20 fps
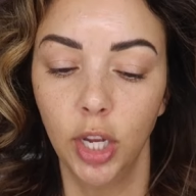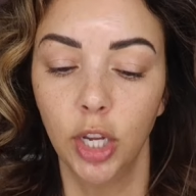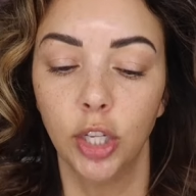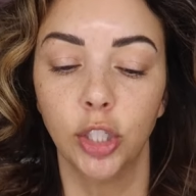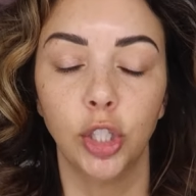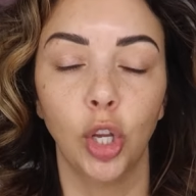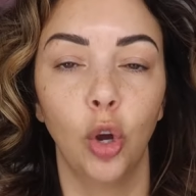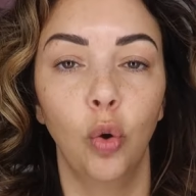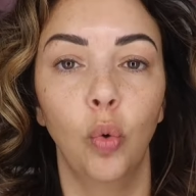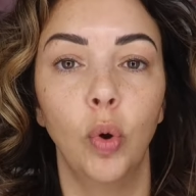
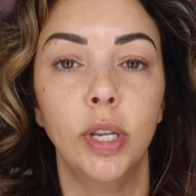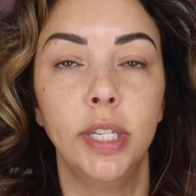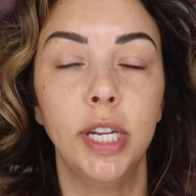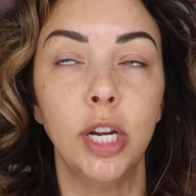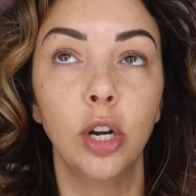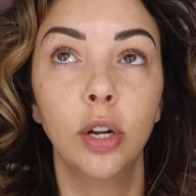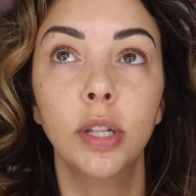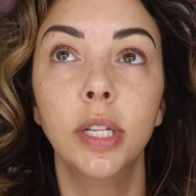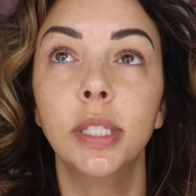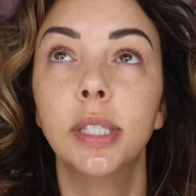So
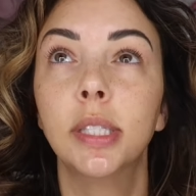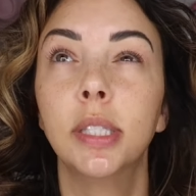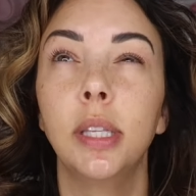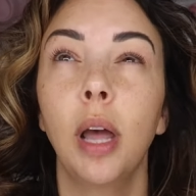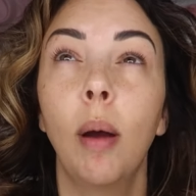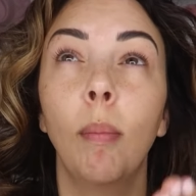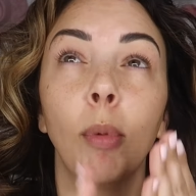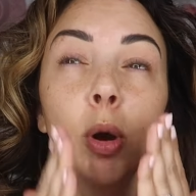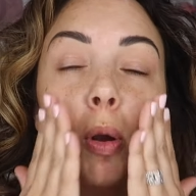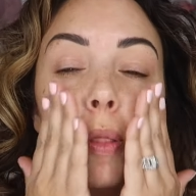during the
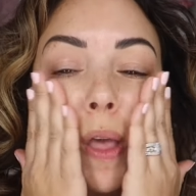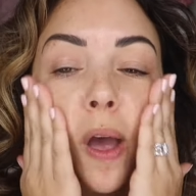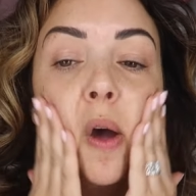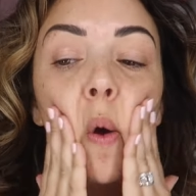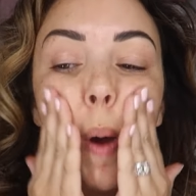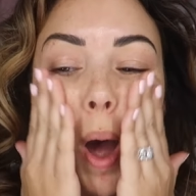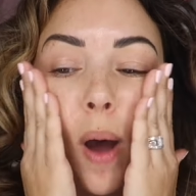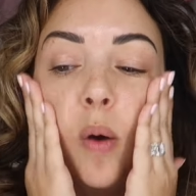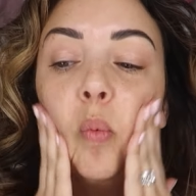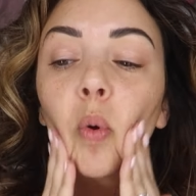summer
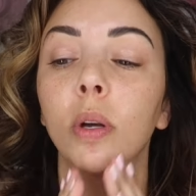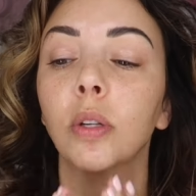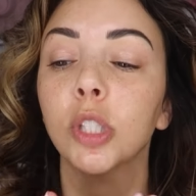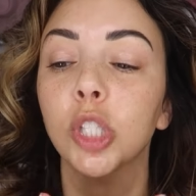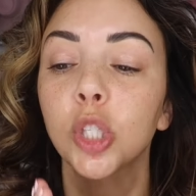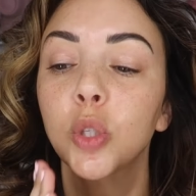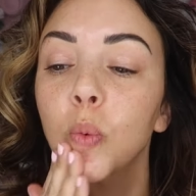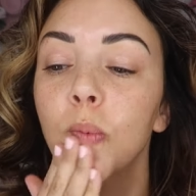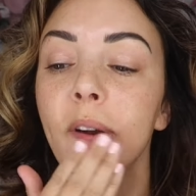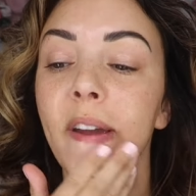though, I will
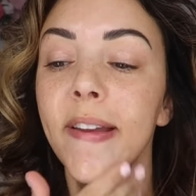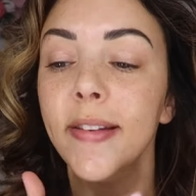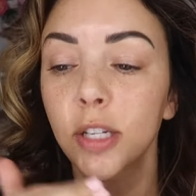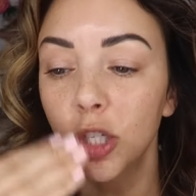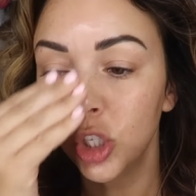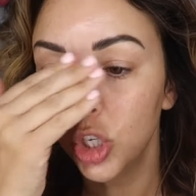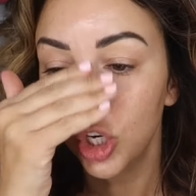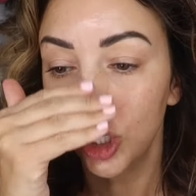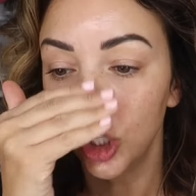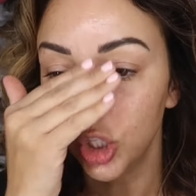
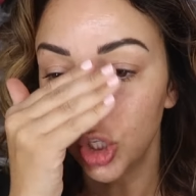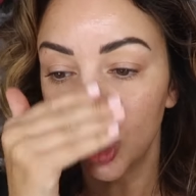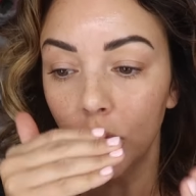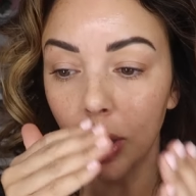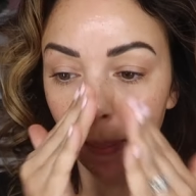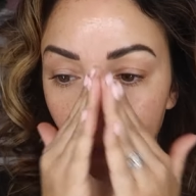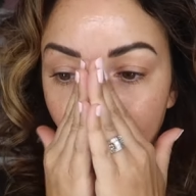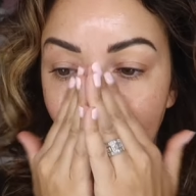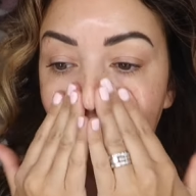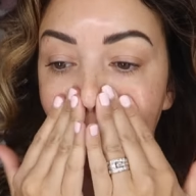switch to
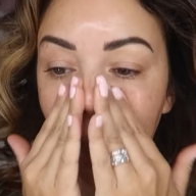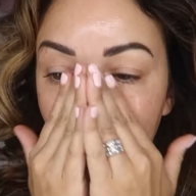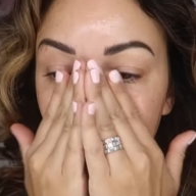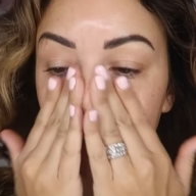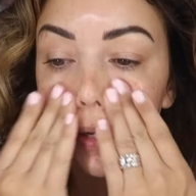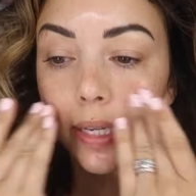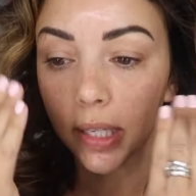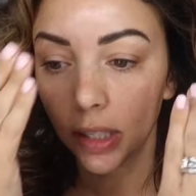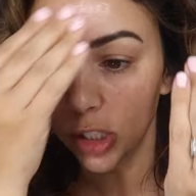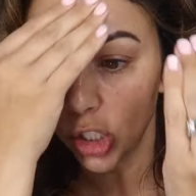the
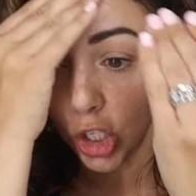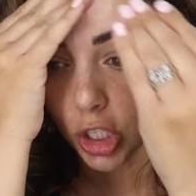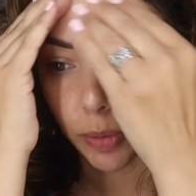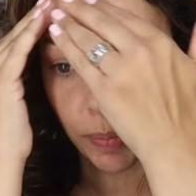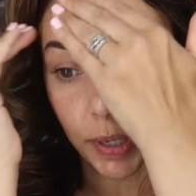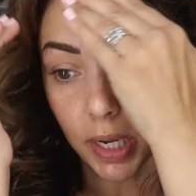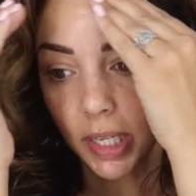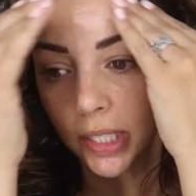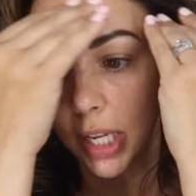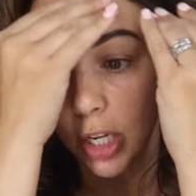matte, just
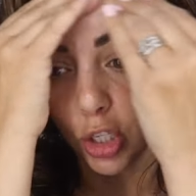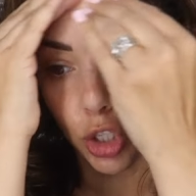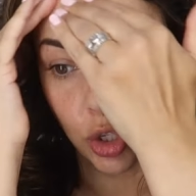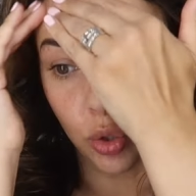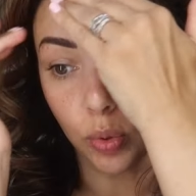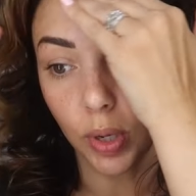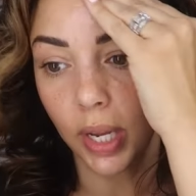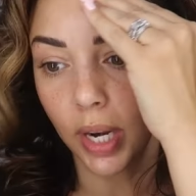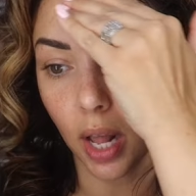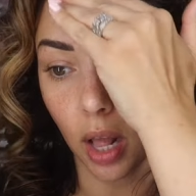because I
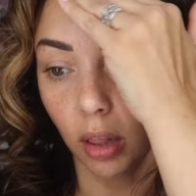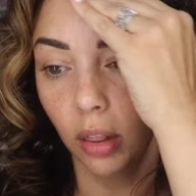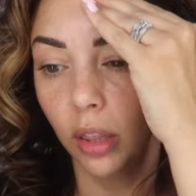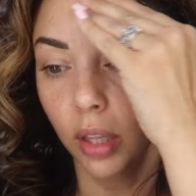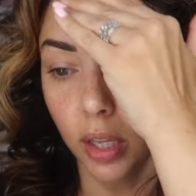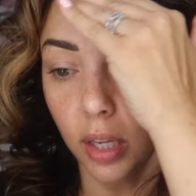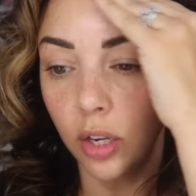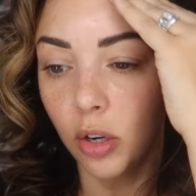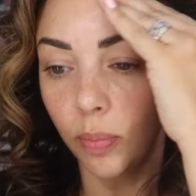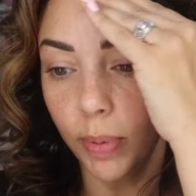do get a
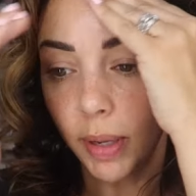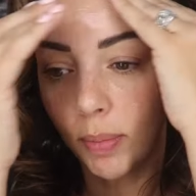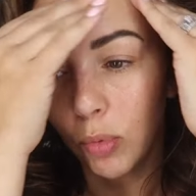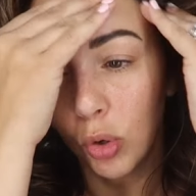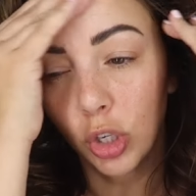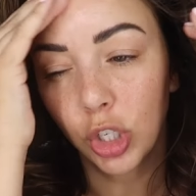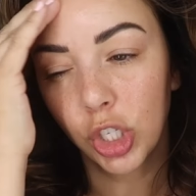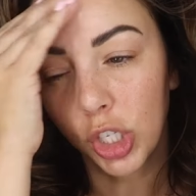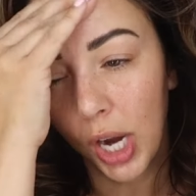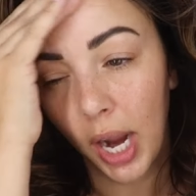little bit
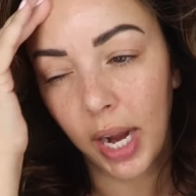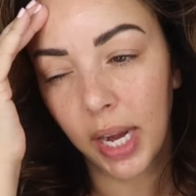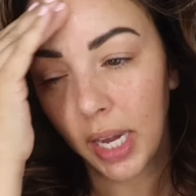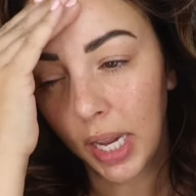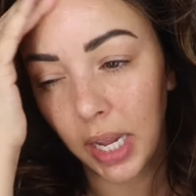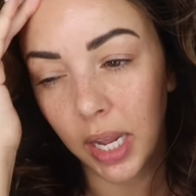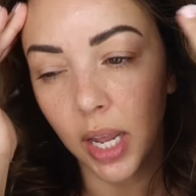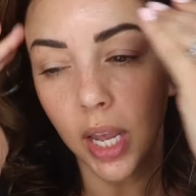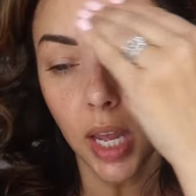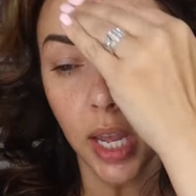more
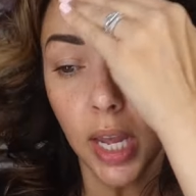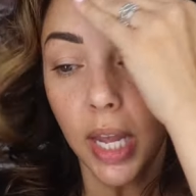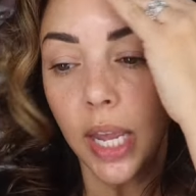shiny,